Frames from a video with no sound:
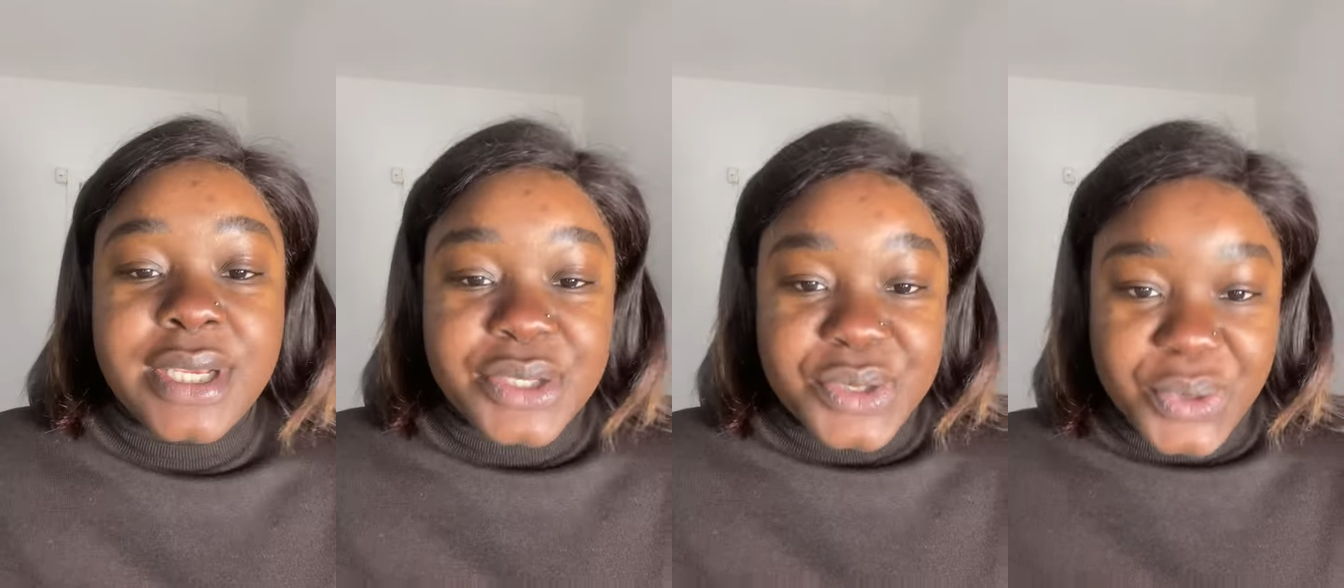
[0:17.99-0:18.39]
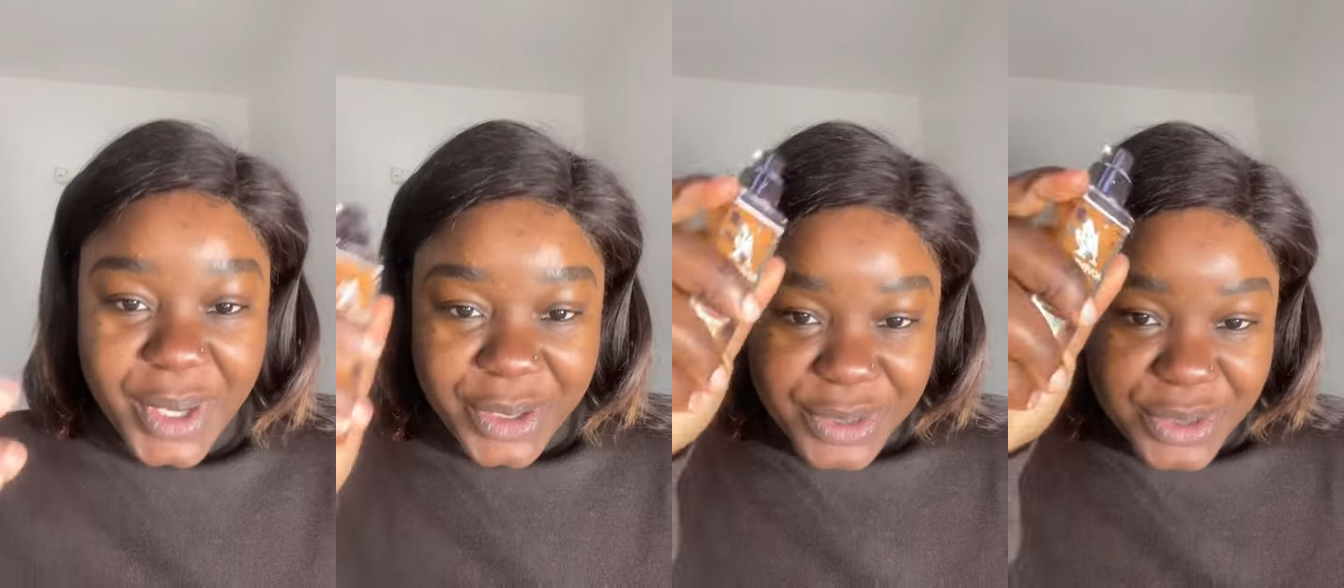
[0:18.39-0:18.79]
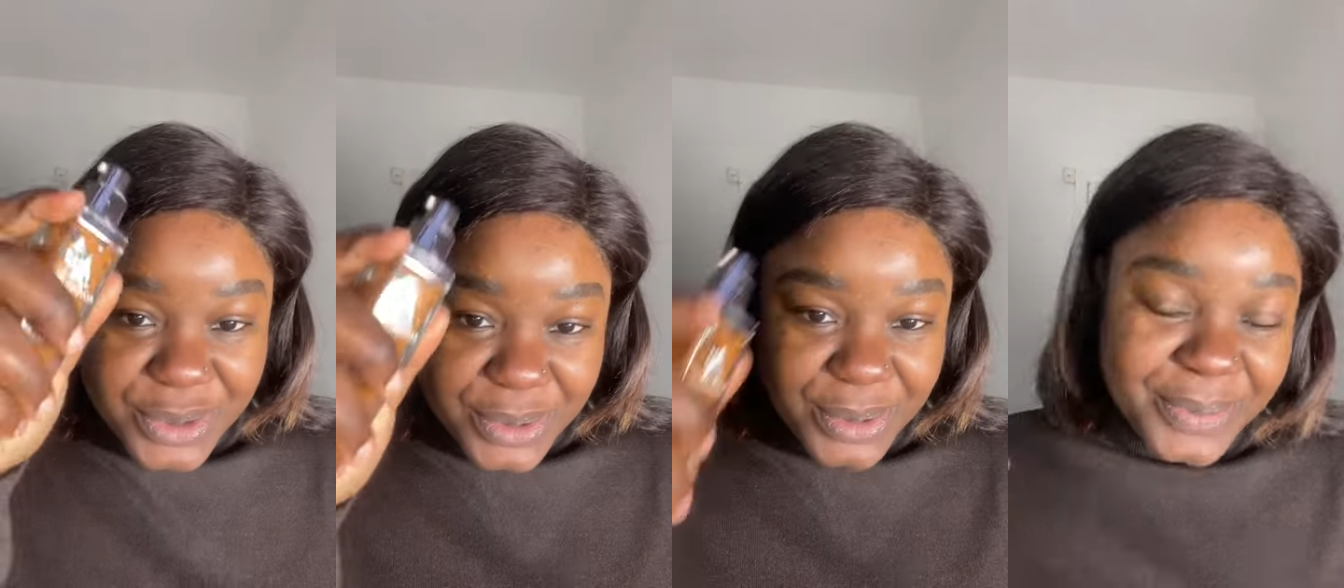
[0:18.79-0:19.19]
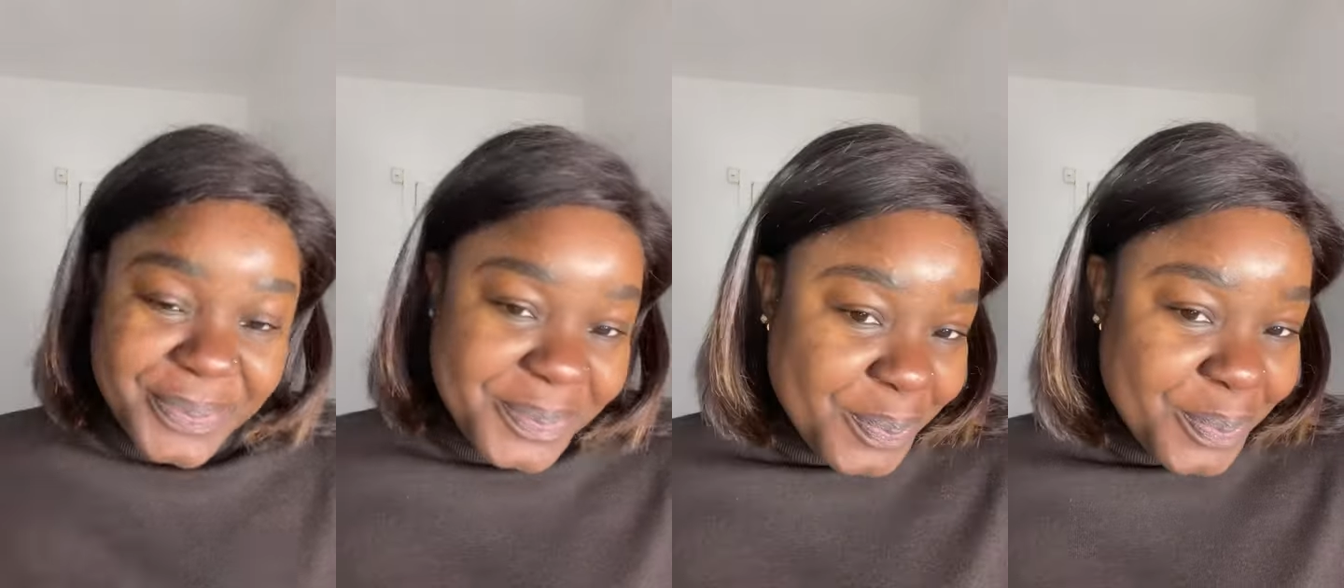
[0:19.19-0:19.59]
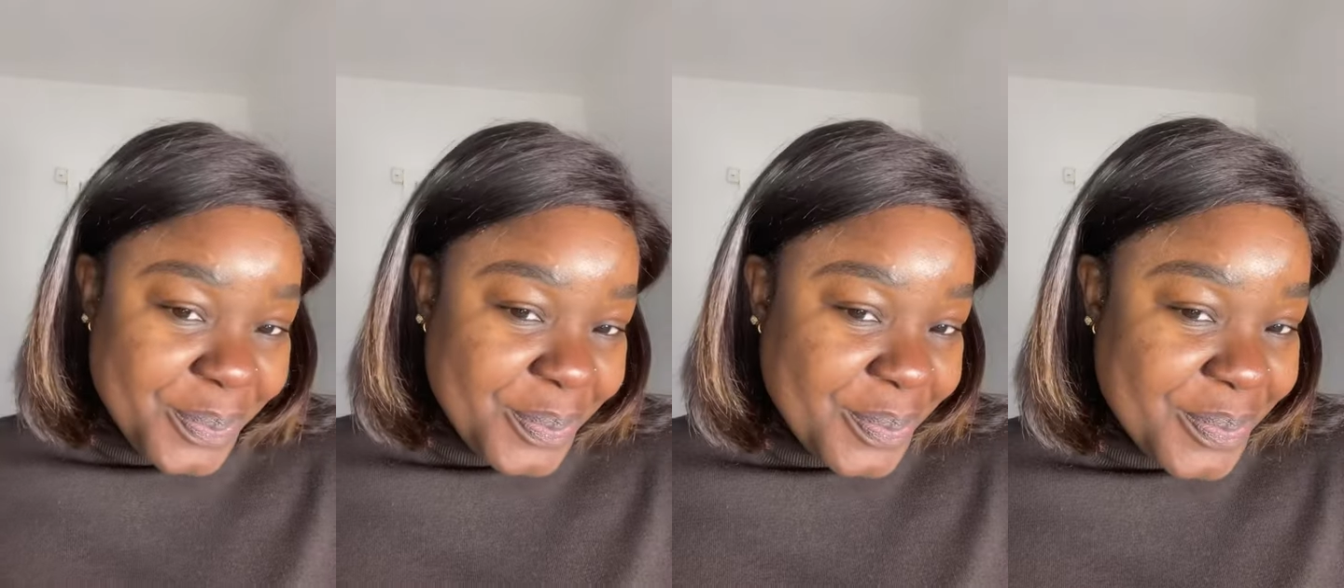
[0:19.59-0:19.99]
So we are going to
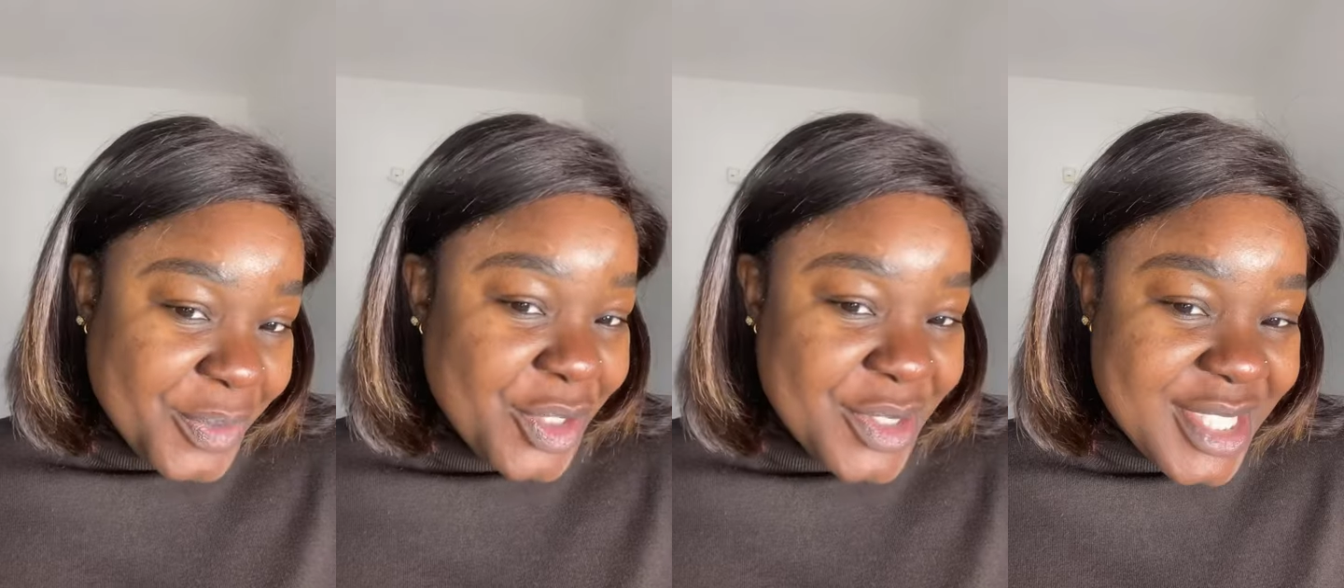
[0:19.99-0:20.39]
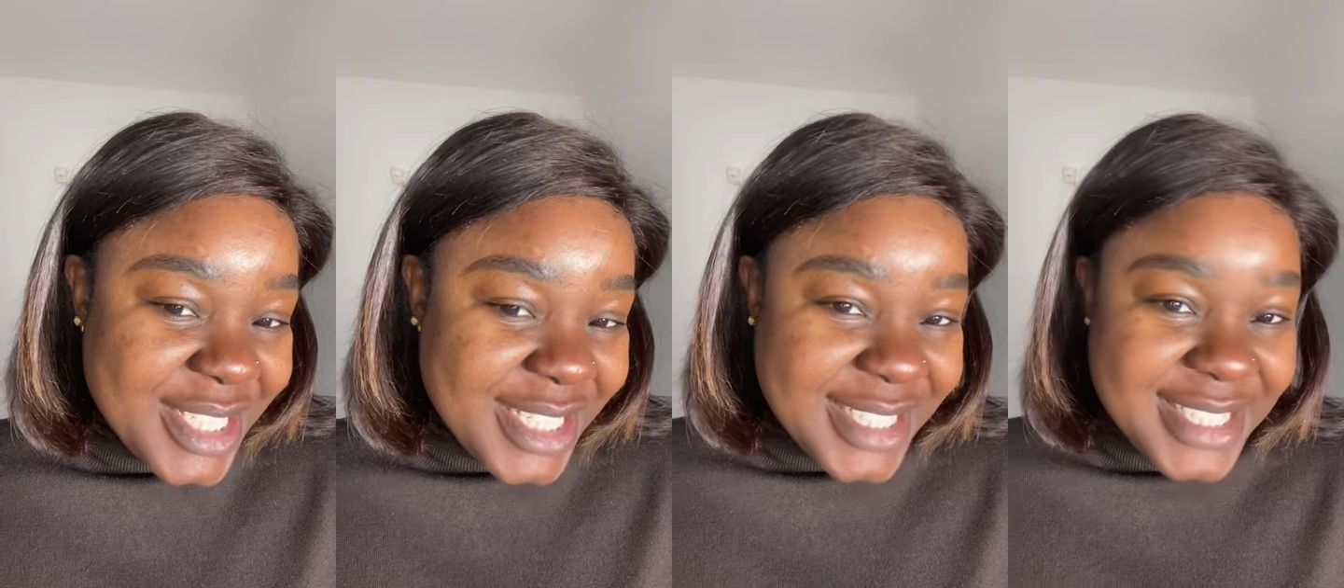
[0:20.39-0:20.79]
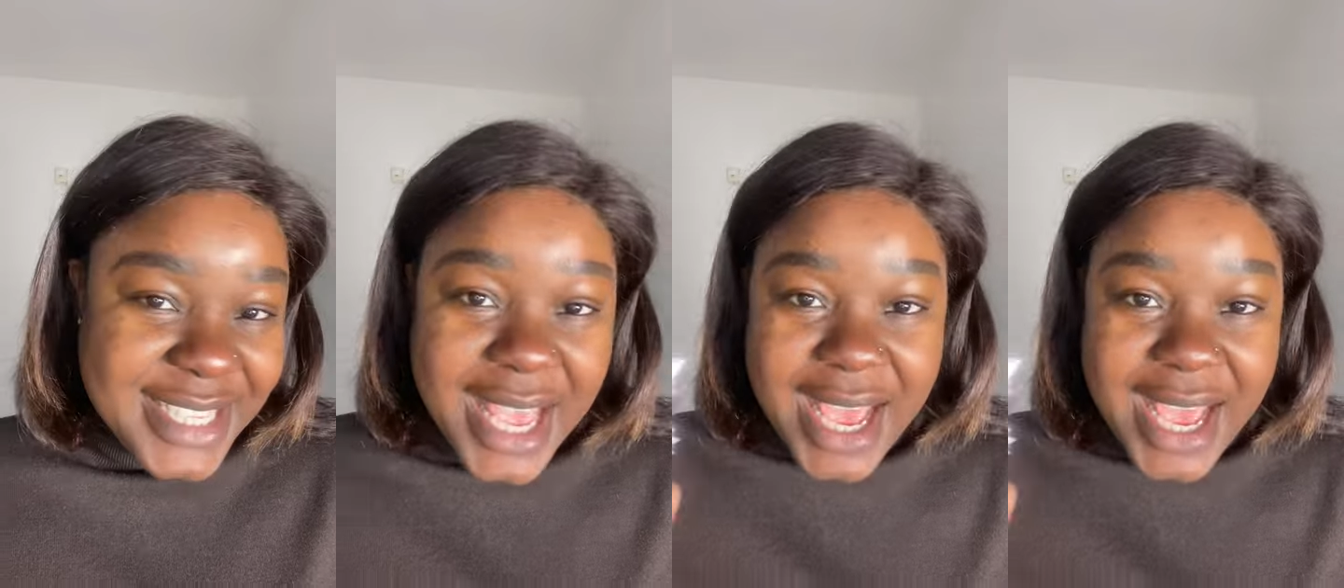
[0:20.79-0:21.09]
be using it,